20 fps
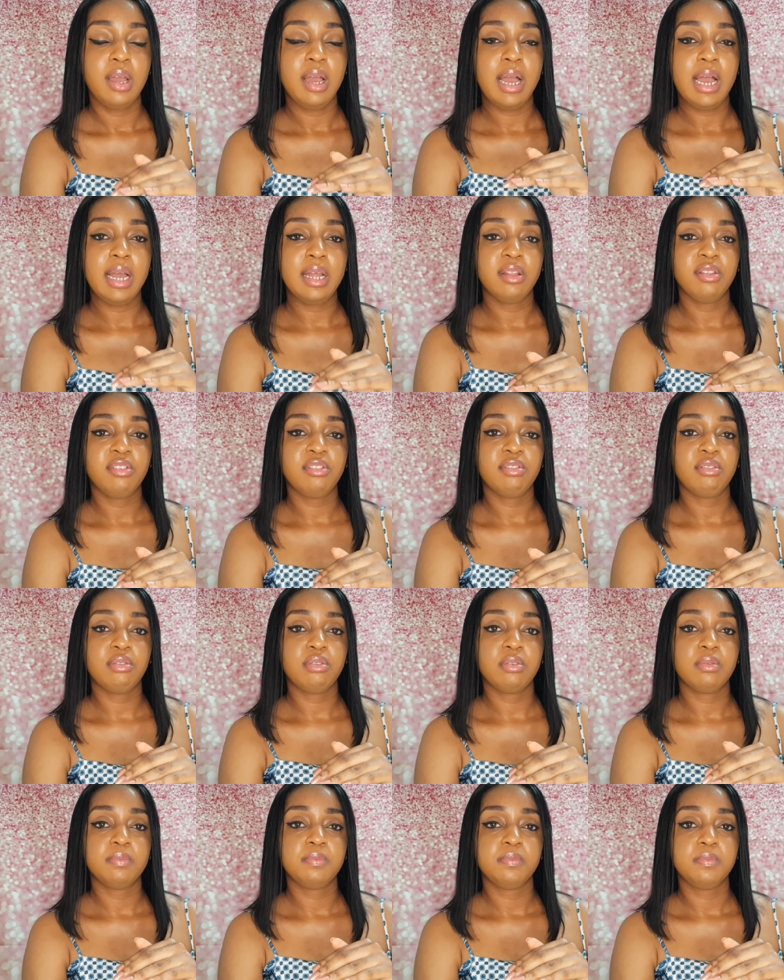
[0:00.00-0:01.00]
and
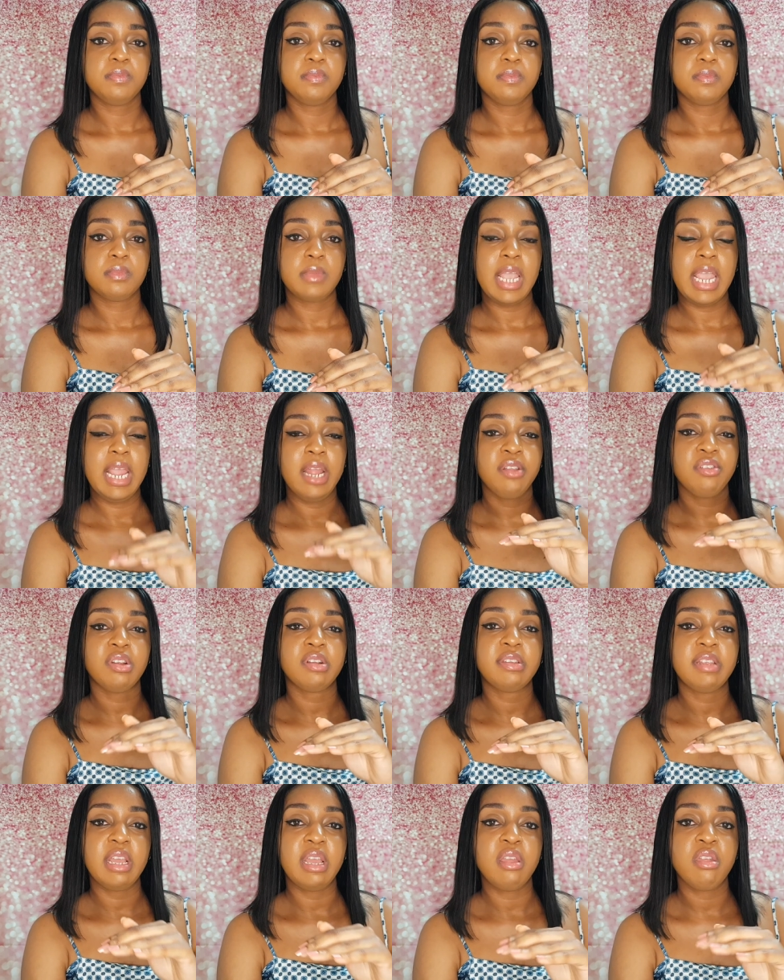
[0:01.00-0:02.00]
to
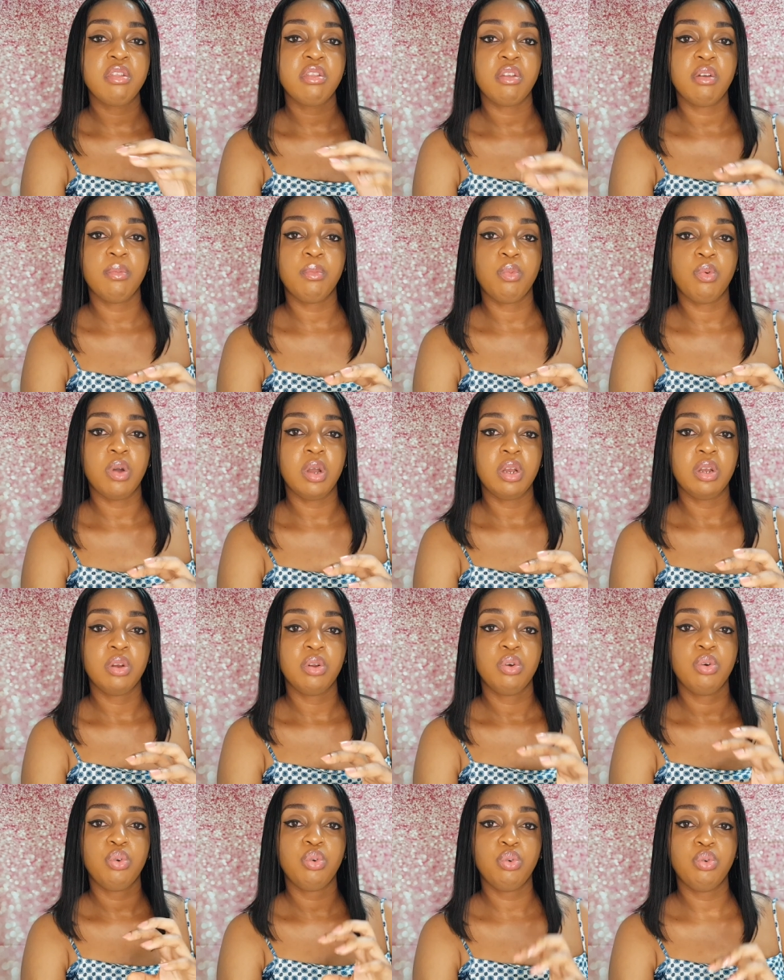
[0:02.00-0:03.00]
entertain someone
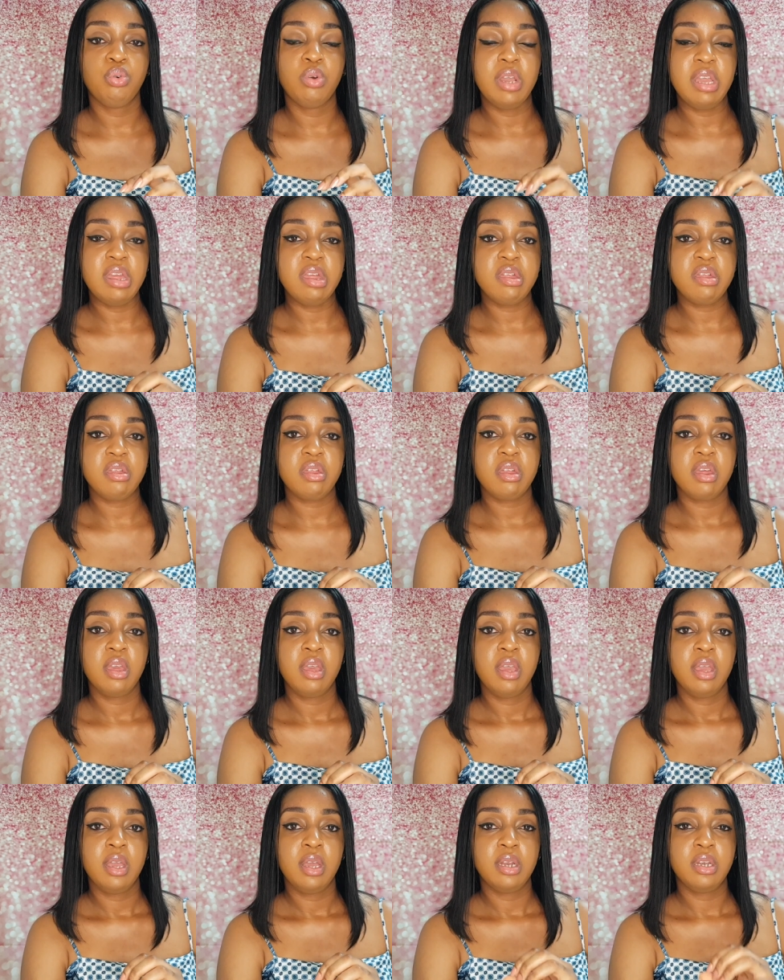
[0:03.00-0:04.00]
who is
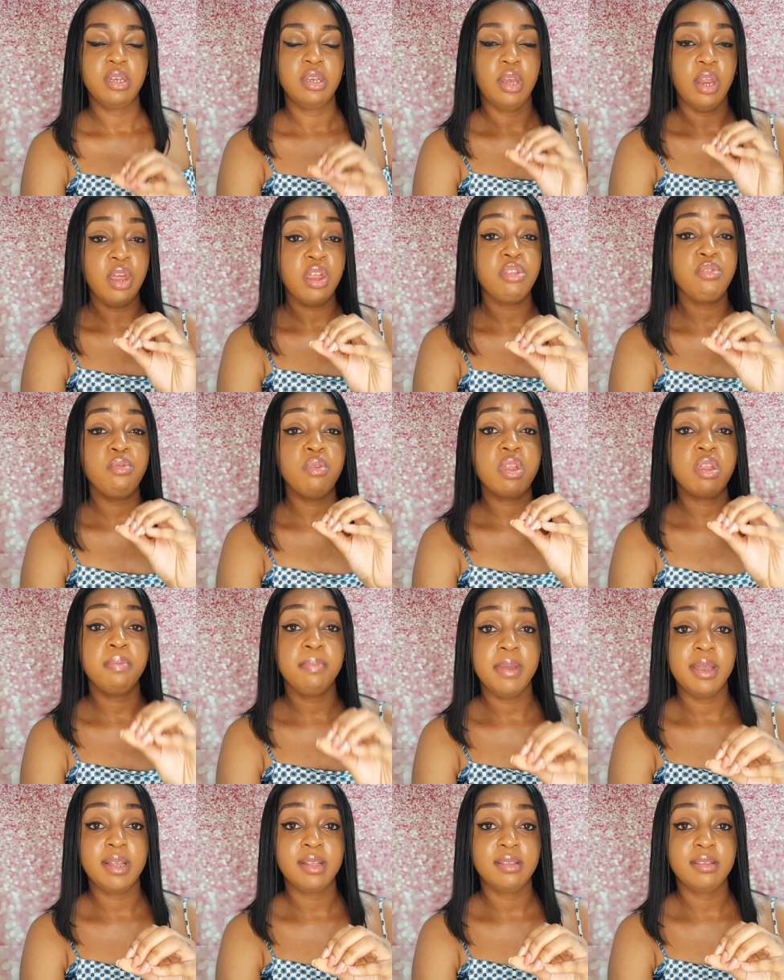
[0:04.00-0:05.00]

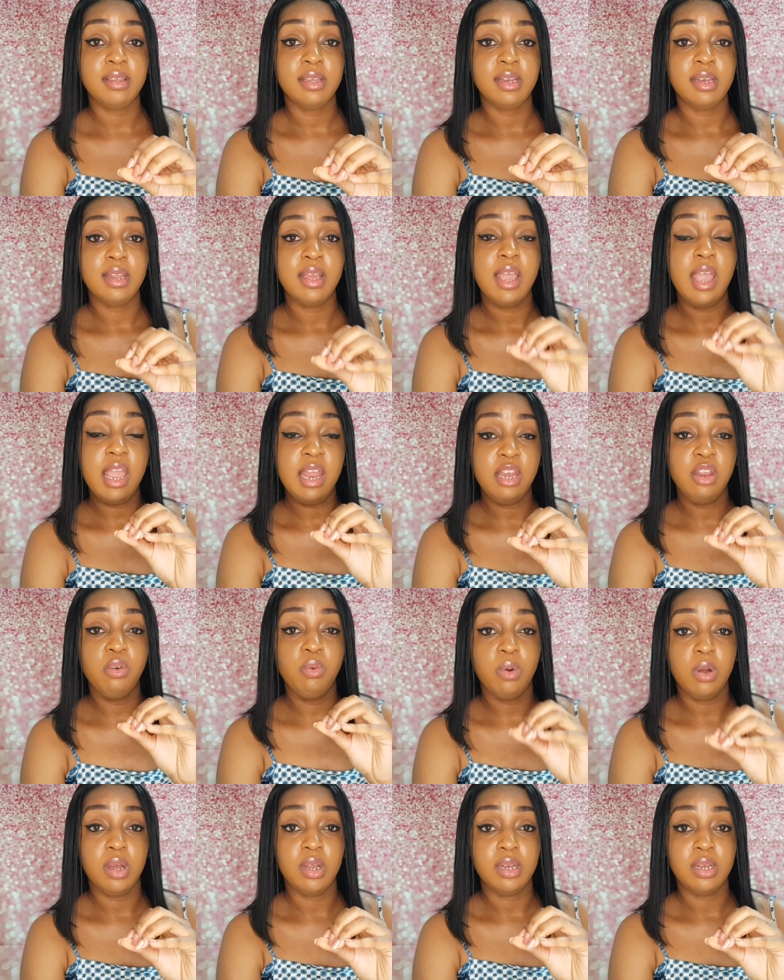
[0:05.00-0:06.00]
disrespecting
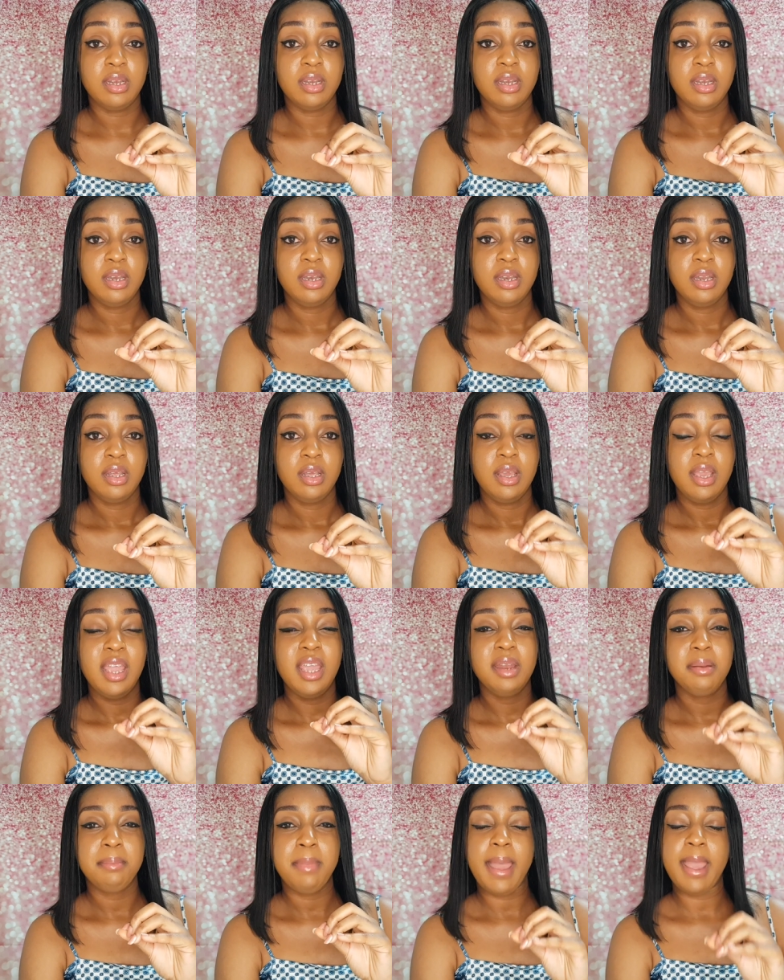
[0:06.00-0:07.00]
anyone
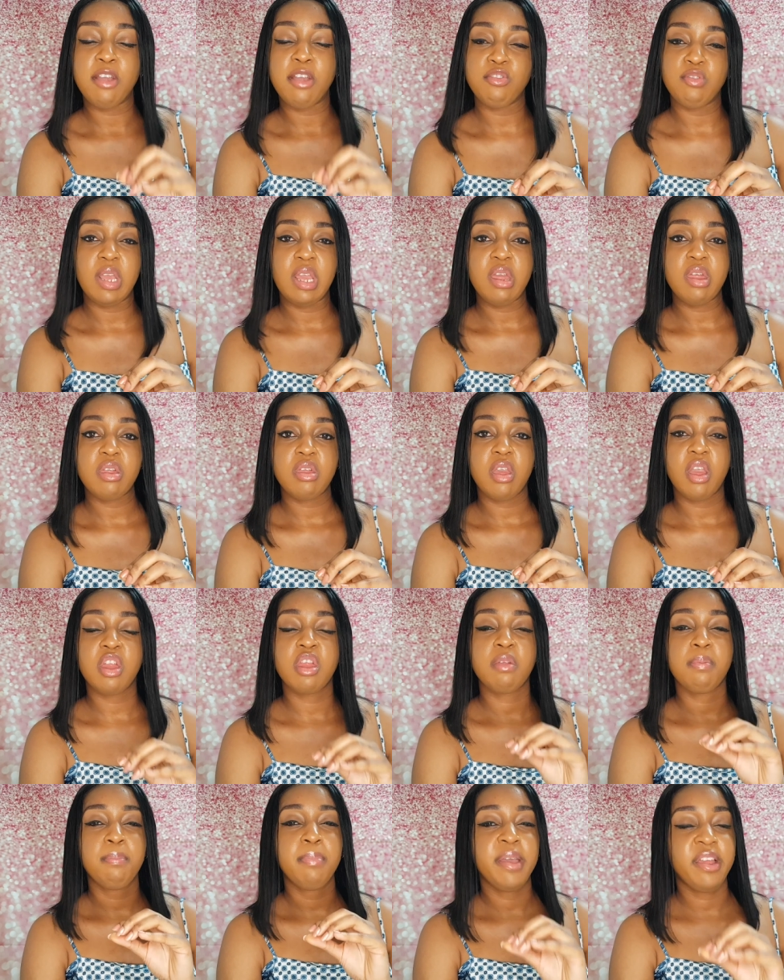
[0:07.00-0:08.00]
in my race,
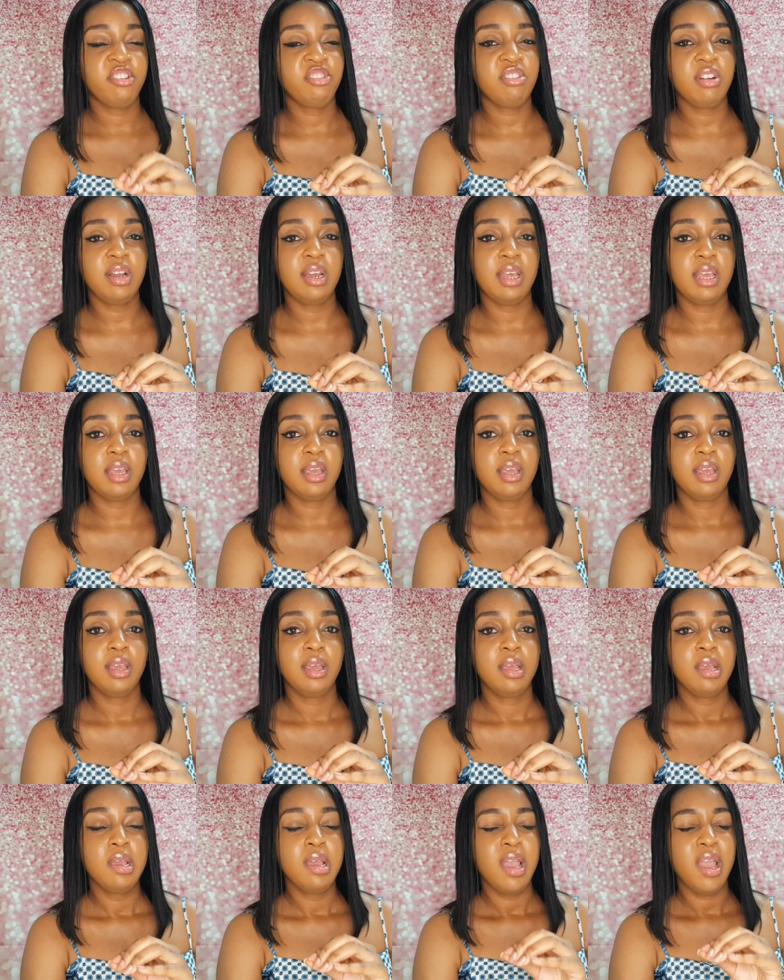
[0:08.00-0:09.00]
especially
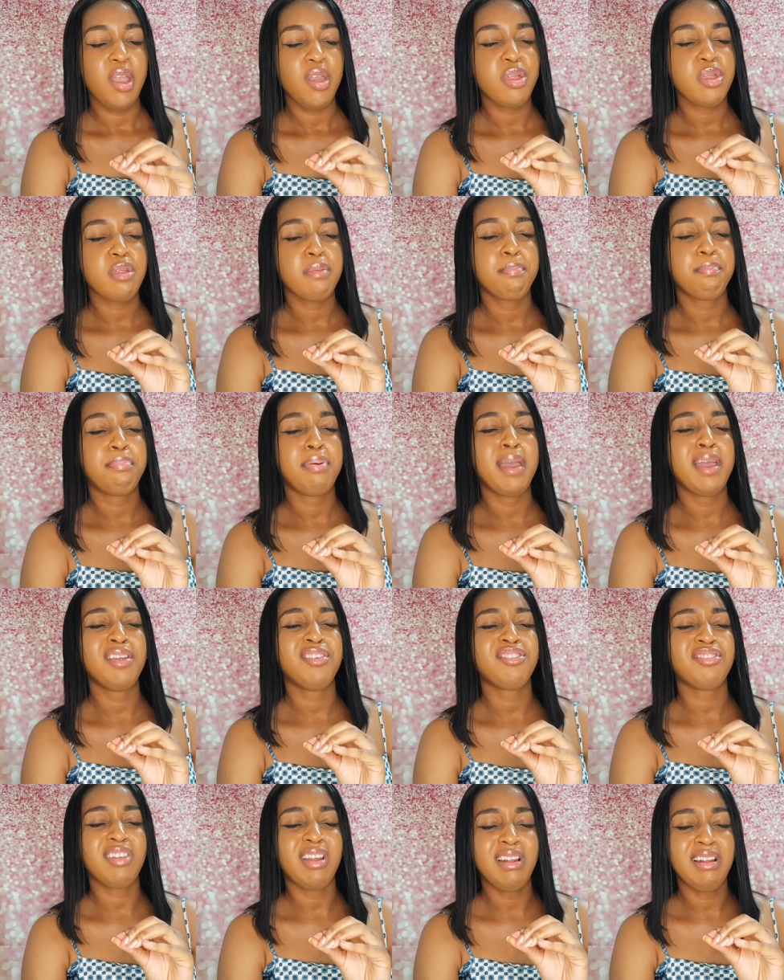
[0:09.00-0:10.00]

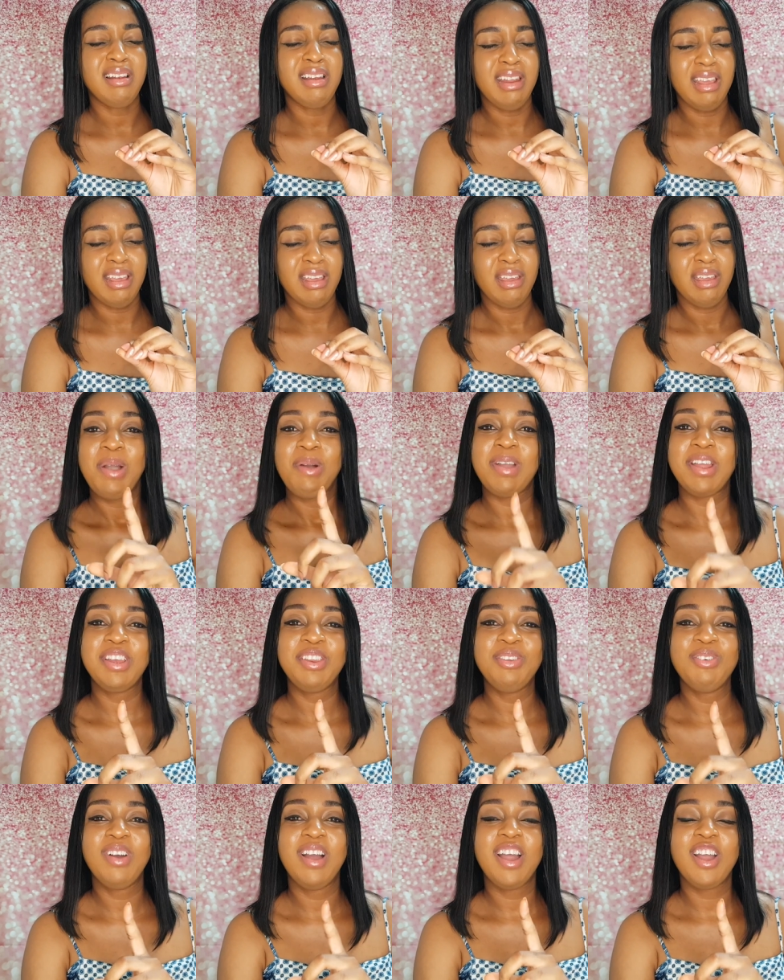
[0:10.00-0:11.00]
especially when
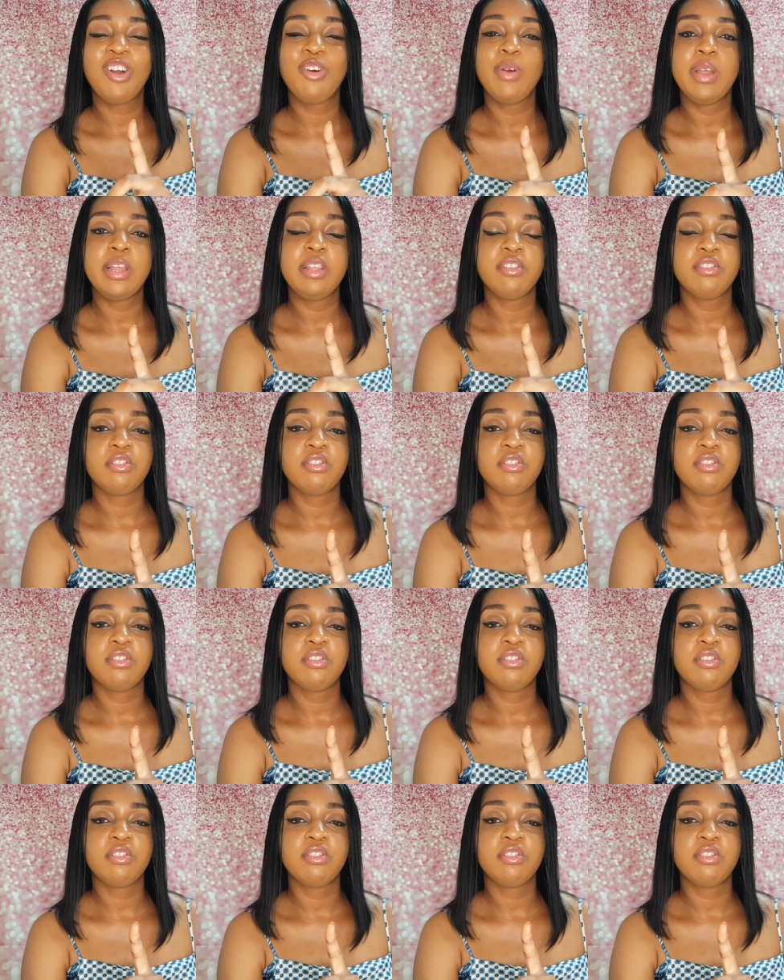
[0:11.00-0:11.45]
you are going